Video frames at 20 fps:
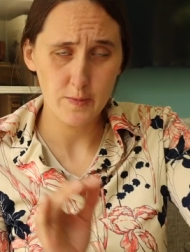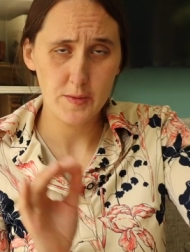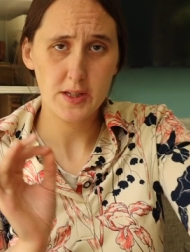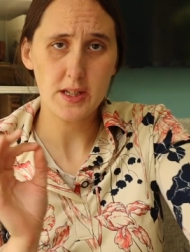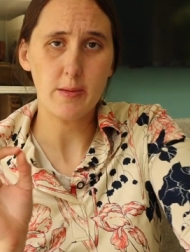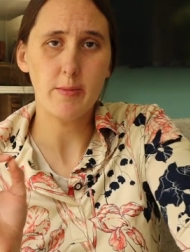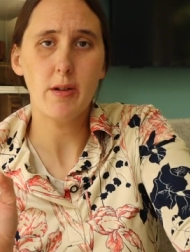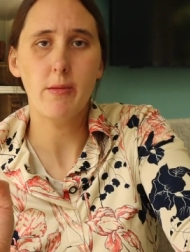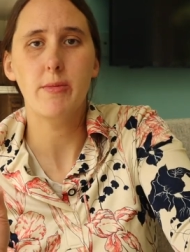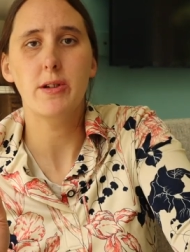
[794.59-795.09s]

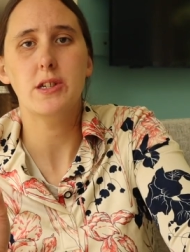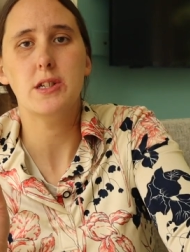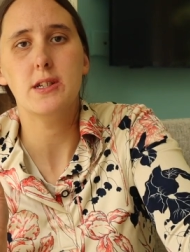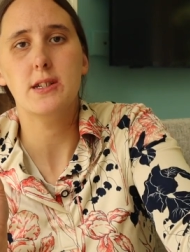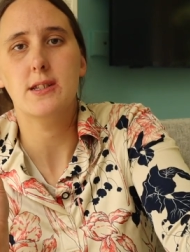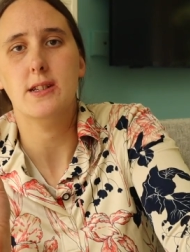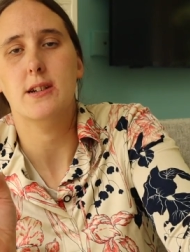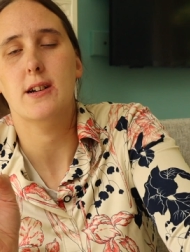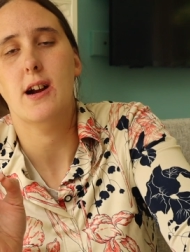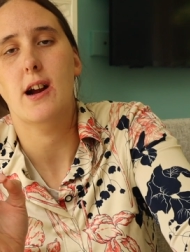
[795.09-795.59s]
Some
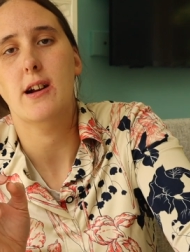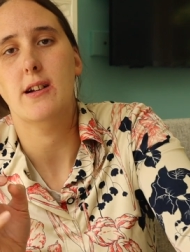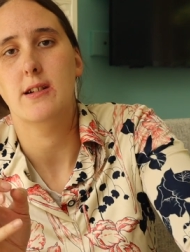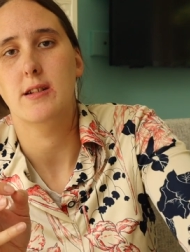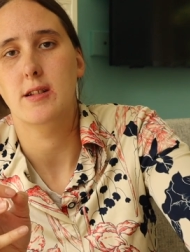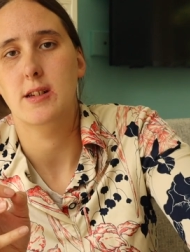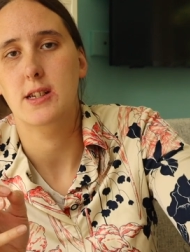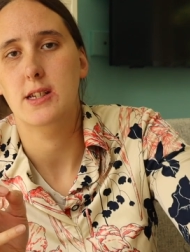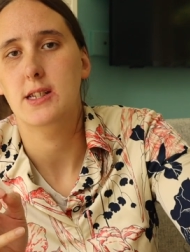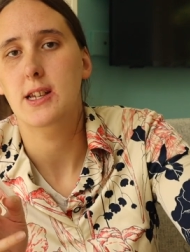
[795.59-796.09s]
images are
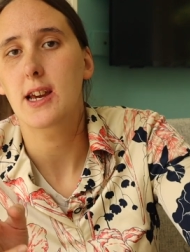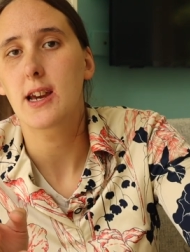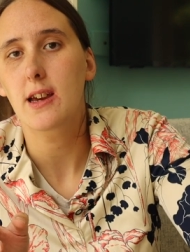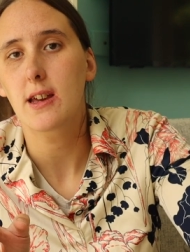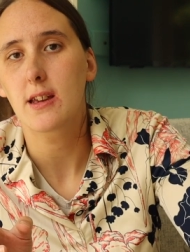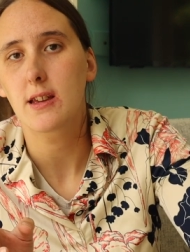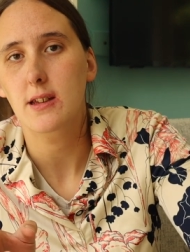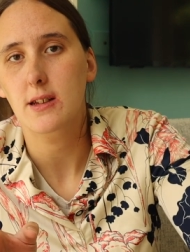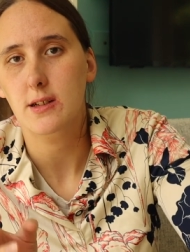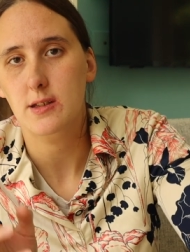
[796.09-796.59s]
harder to
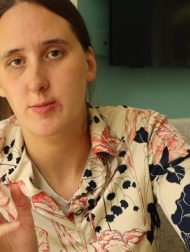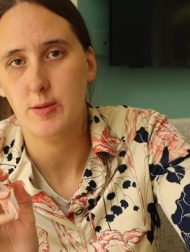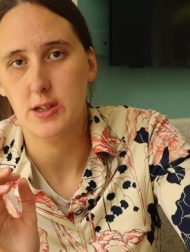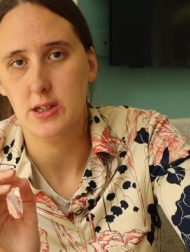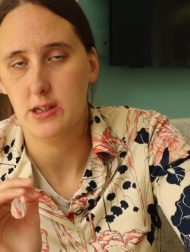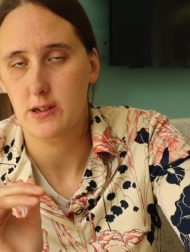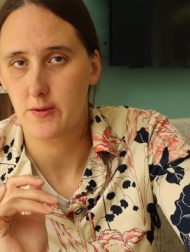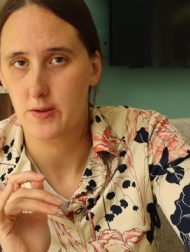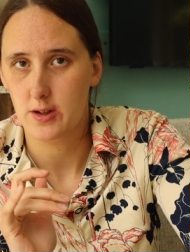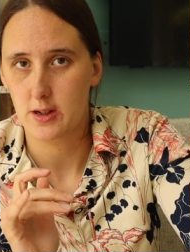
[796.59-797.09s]
tell,
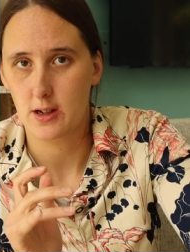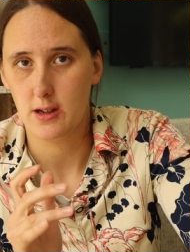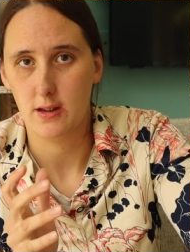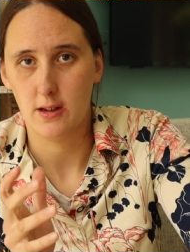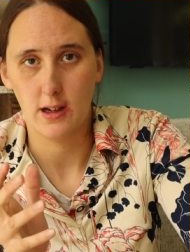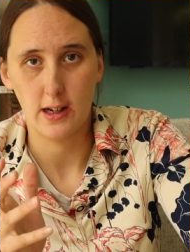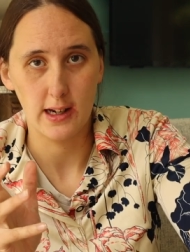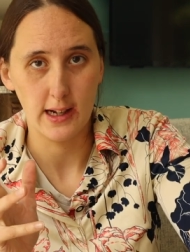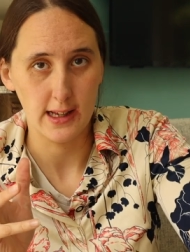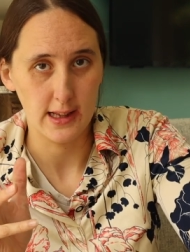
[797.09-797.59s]
especially if you're not
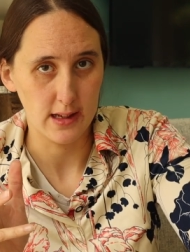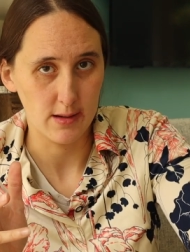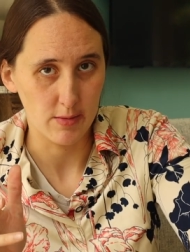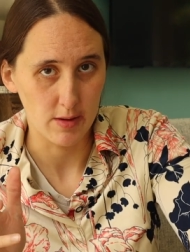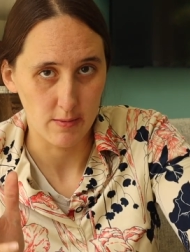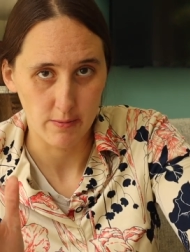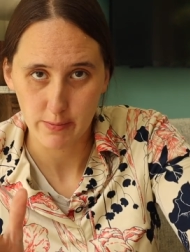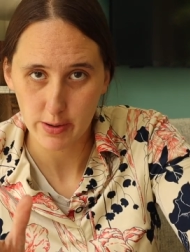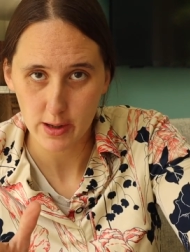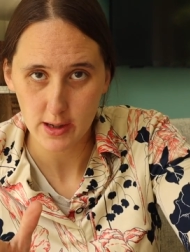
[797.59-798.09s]
looking at them
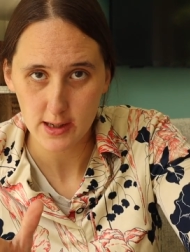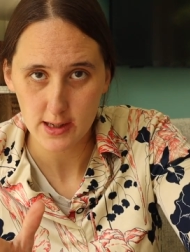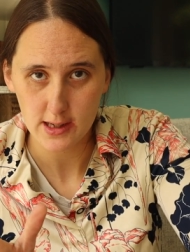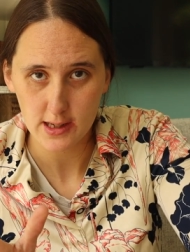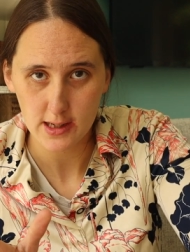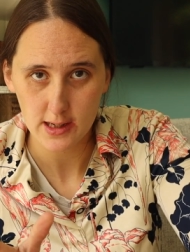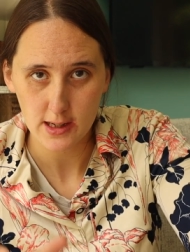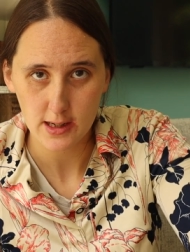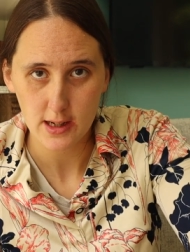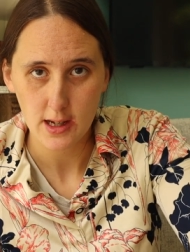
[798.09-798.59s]
in
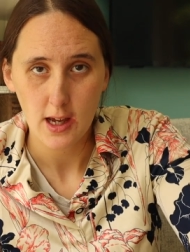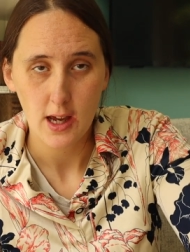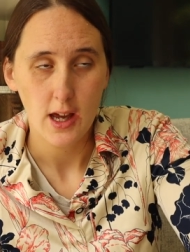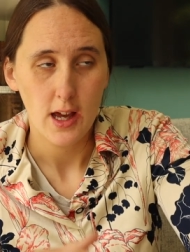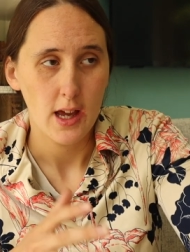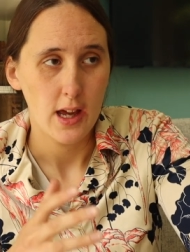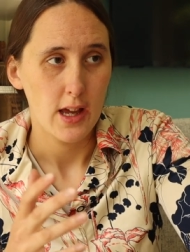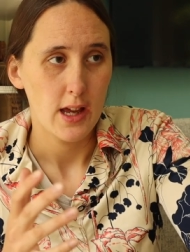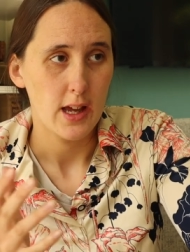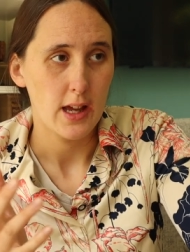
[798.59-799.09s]
person
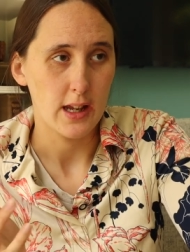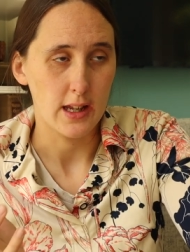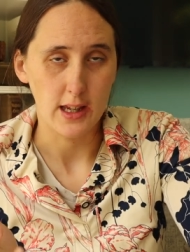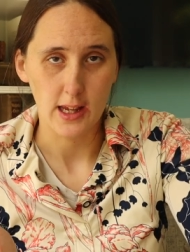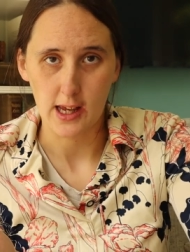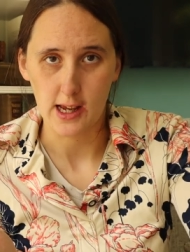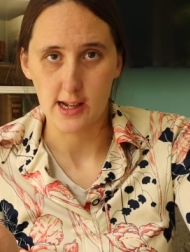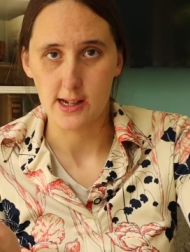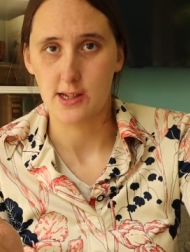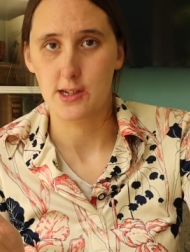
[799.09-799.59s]
and
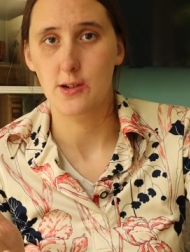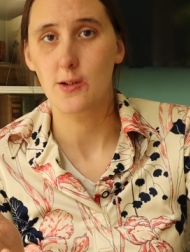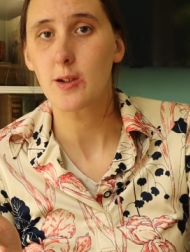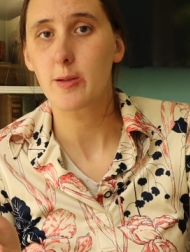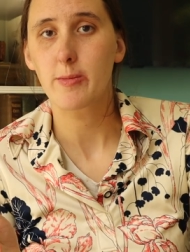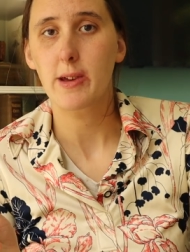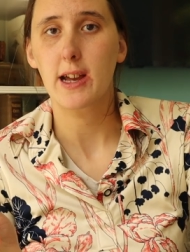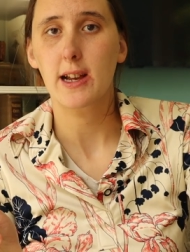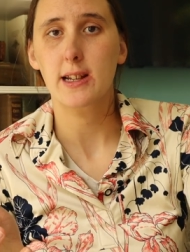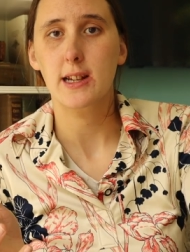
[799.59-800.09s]
can't do
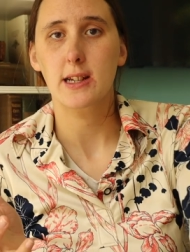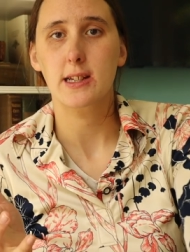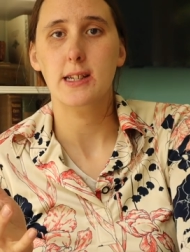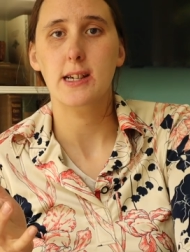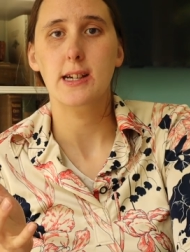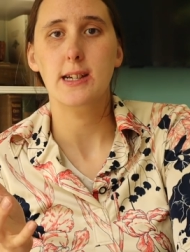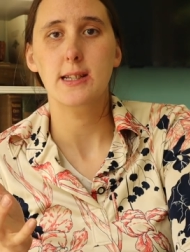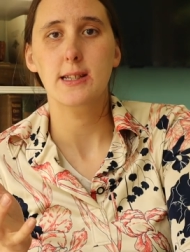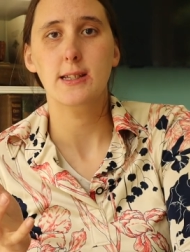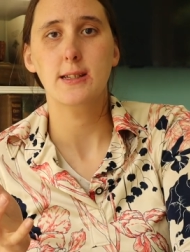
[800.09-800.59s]
a magnet
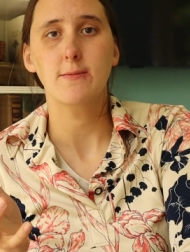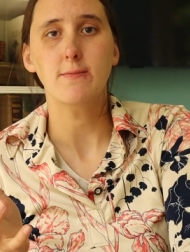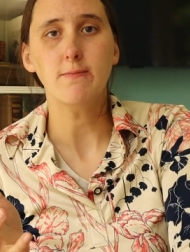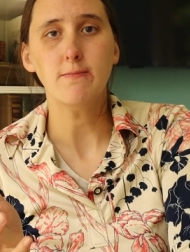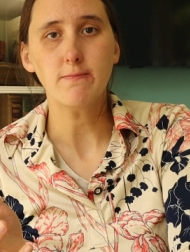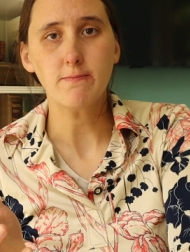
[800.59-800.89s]
test.